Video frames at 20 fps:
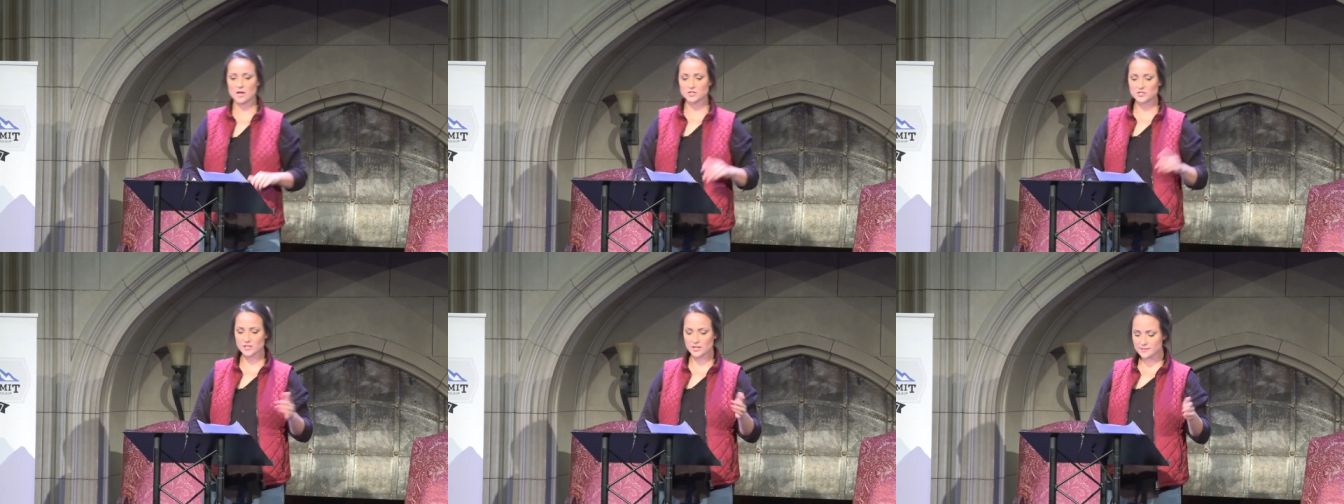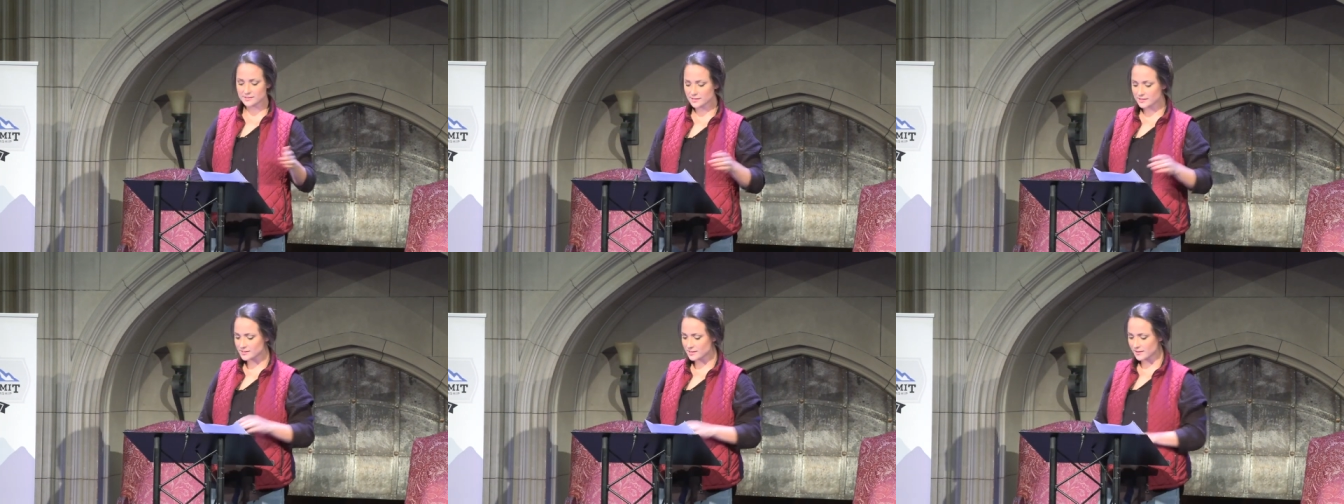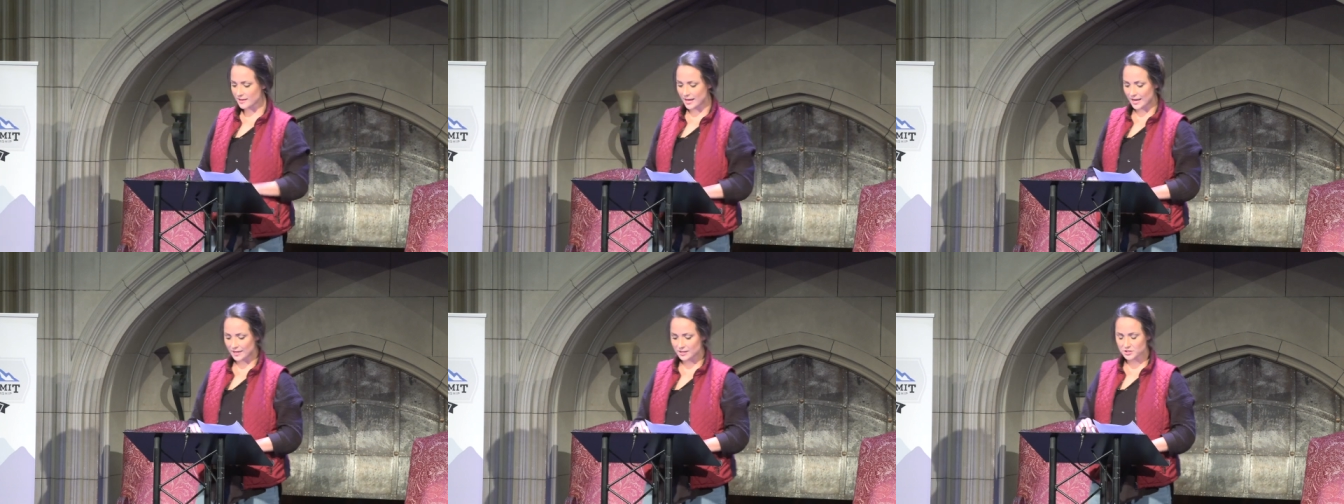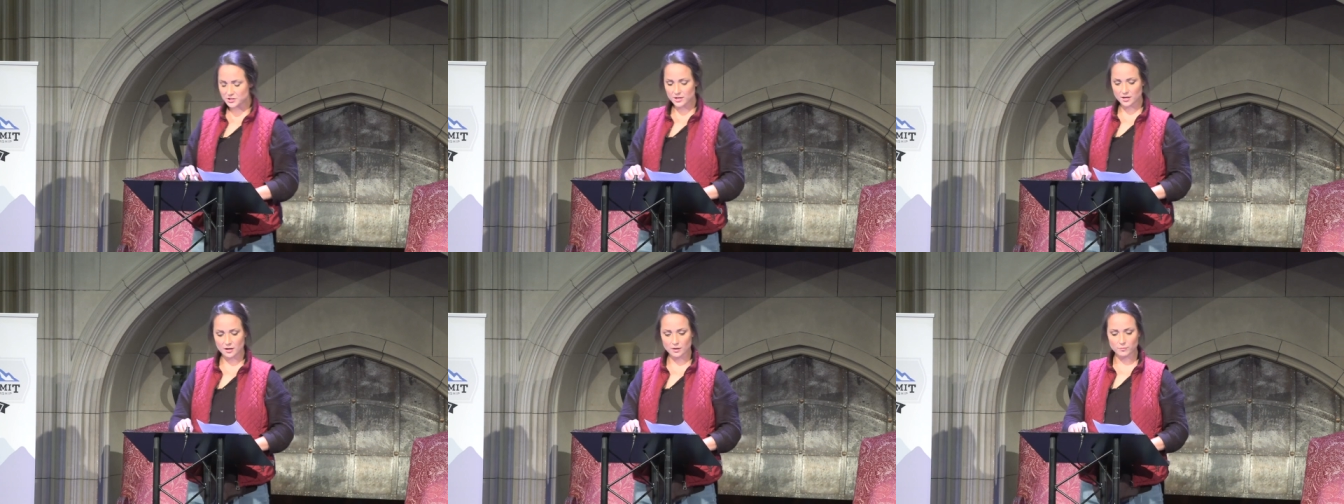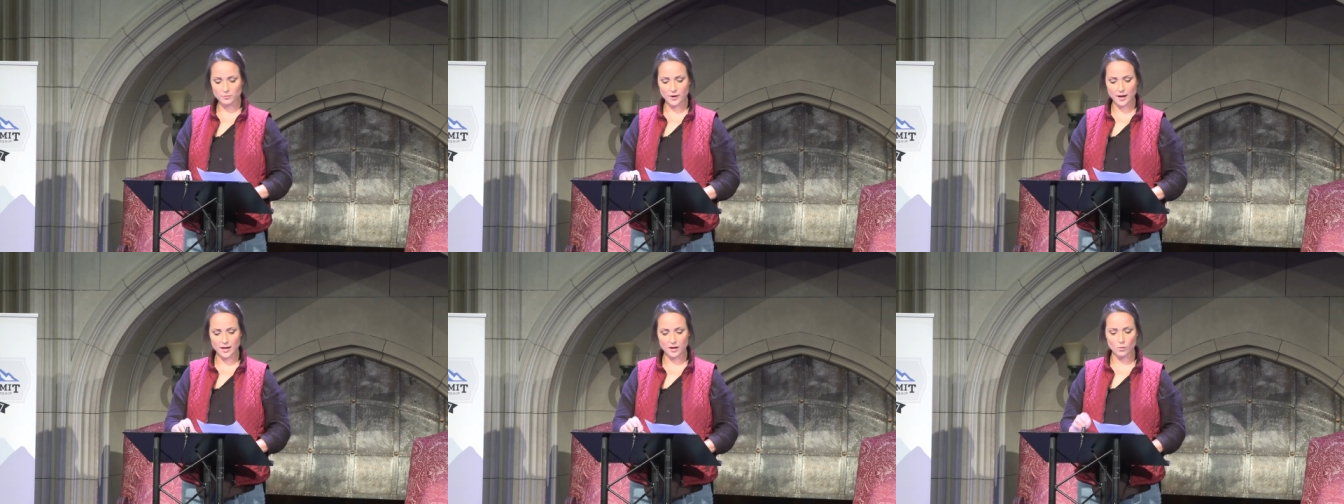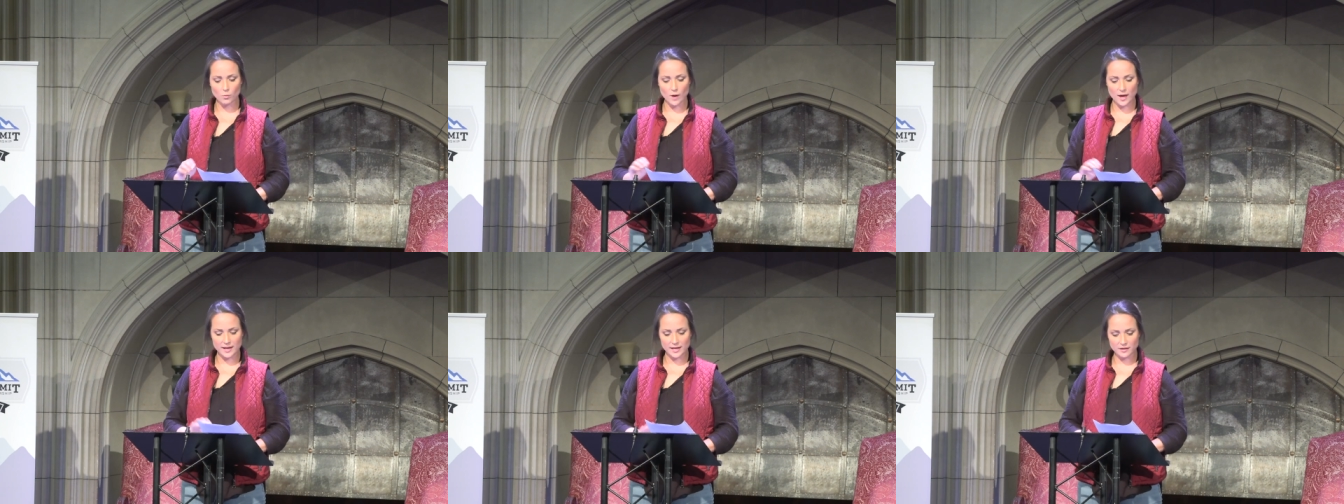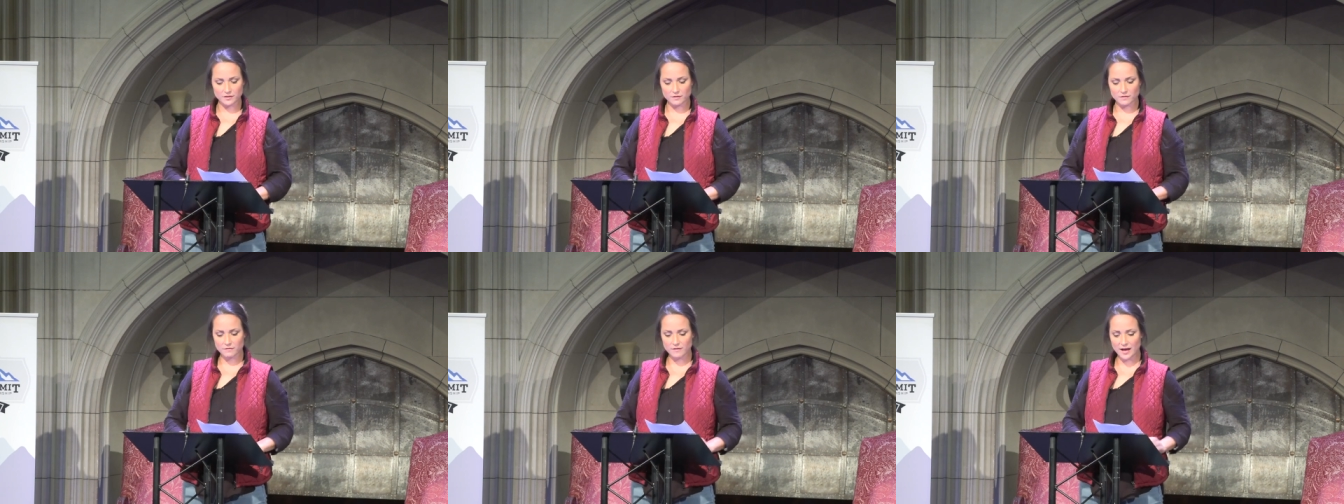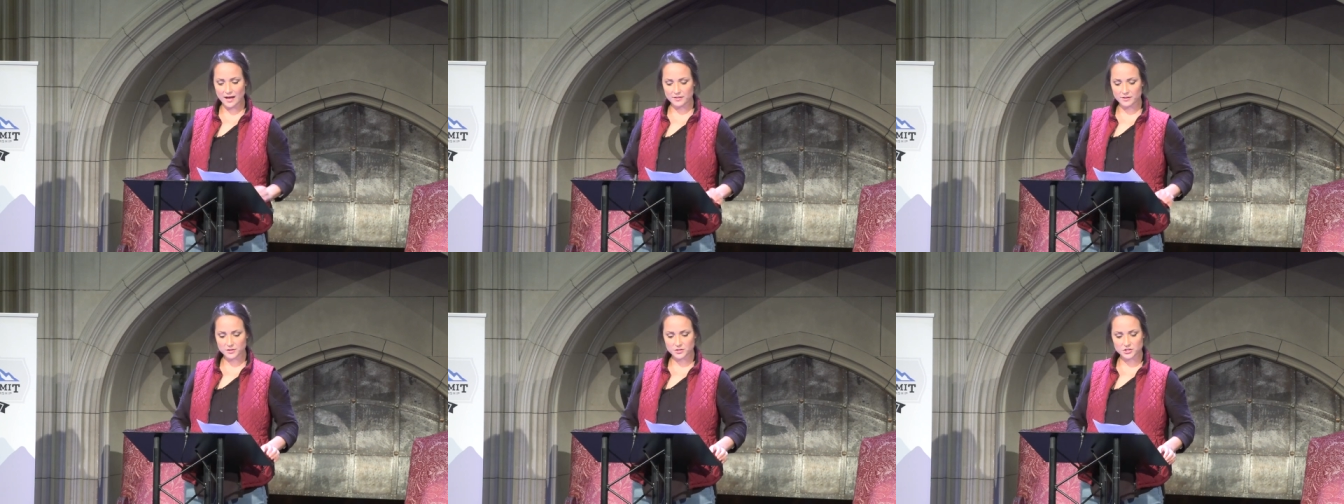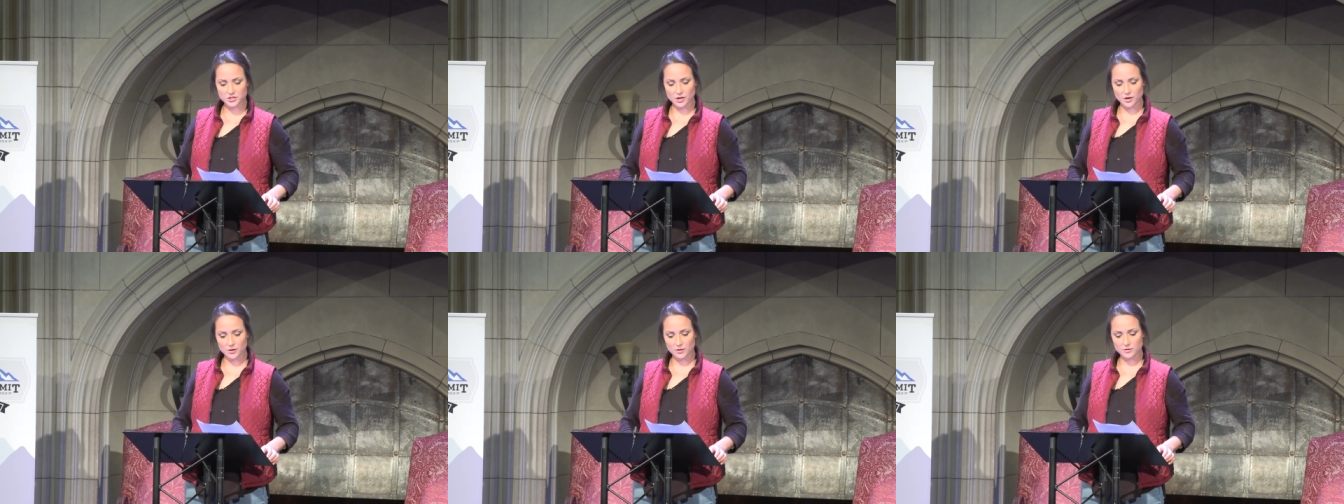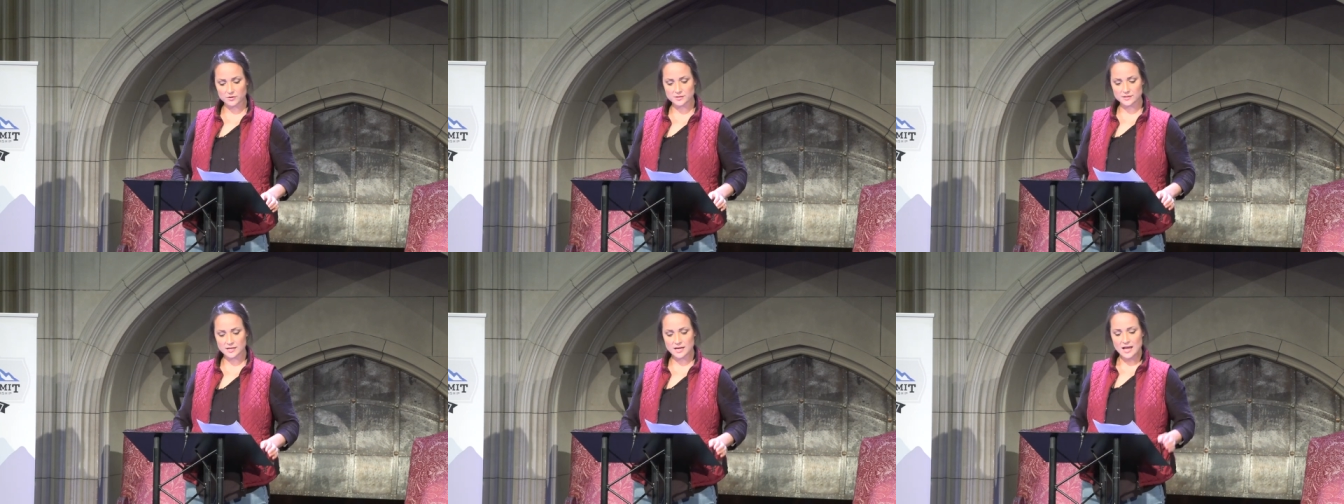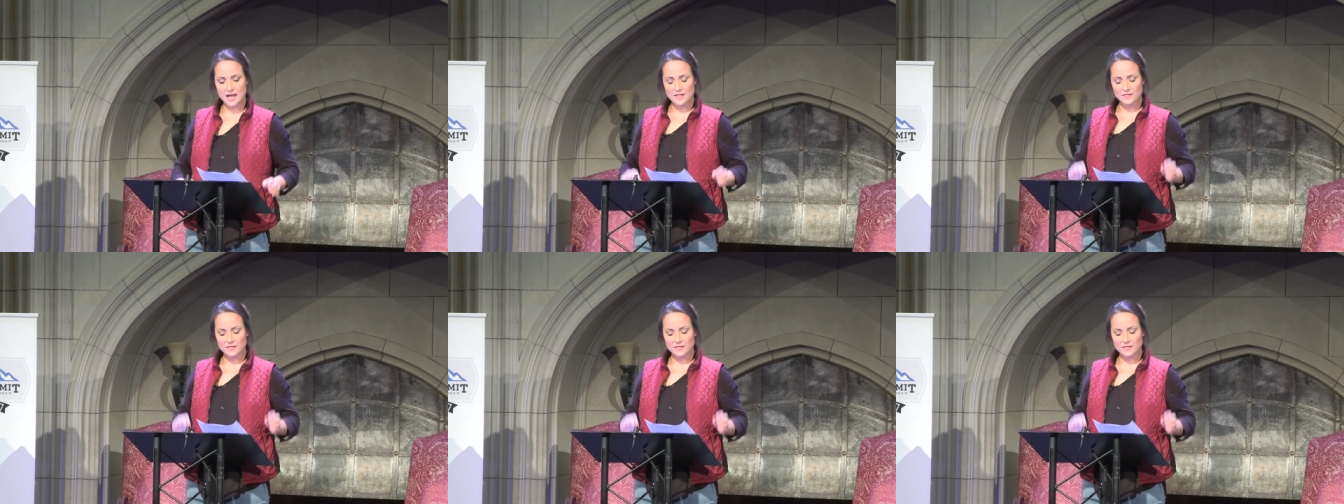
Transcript: just as in the ancient Hebraic wedding the father chose.